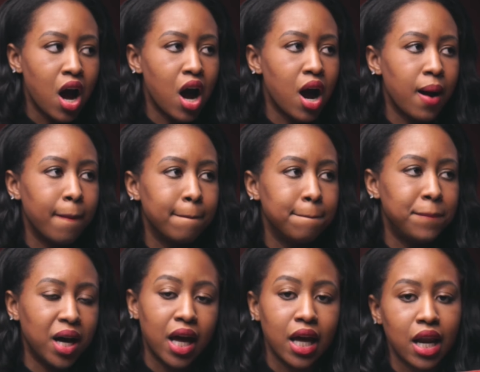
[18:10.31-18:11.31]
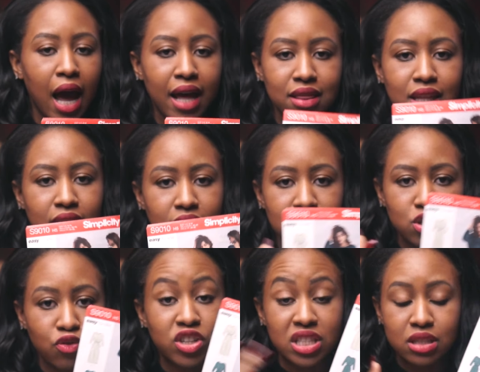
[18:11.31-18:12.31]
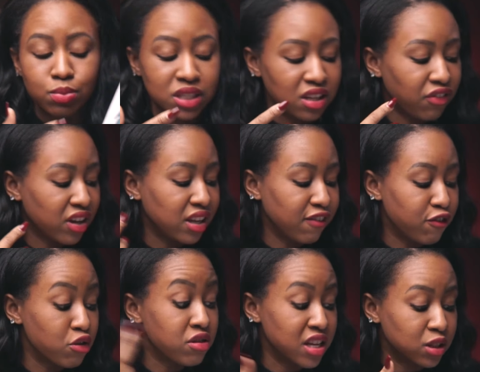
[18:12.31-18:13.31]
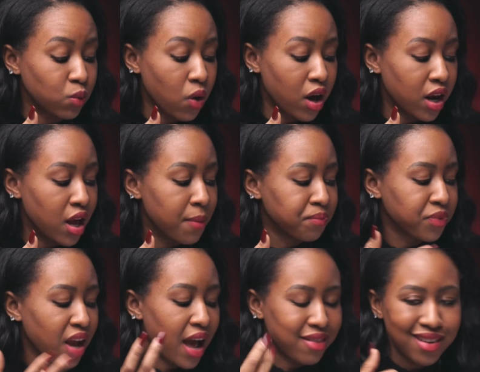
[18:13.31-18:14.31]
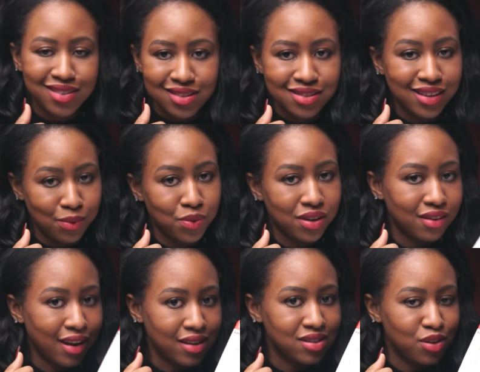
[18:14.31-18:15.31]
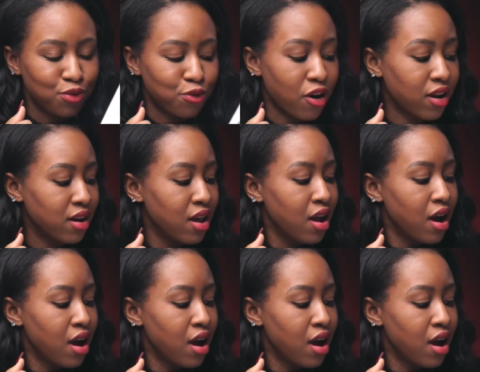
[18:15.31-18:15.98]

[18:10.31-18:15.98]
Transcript: But I think specifically for this one, I think the slit would look nice in the front.